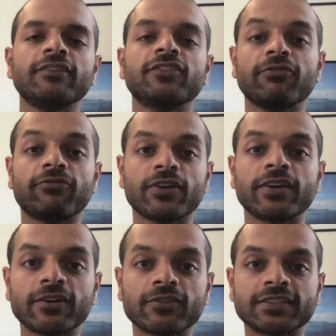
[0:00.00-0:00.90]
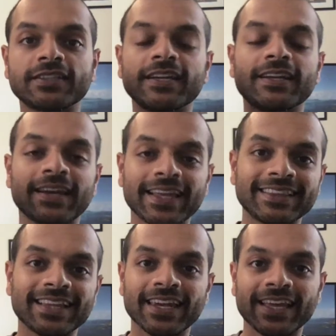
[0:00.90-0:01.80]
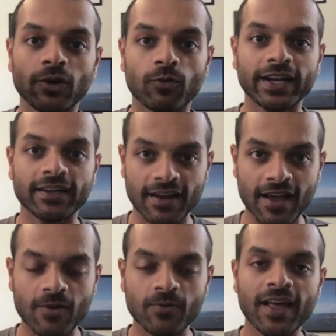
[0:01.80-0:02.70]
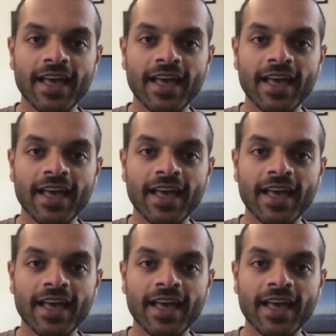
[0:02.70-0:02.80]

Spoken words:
So if you're interested, click the link right now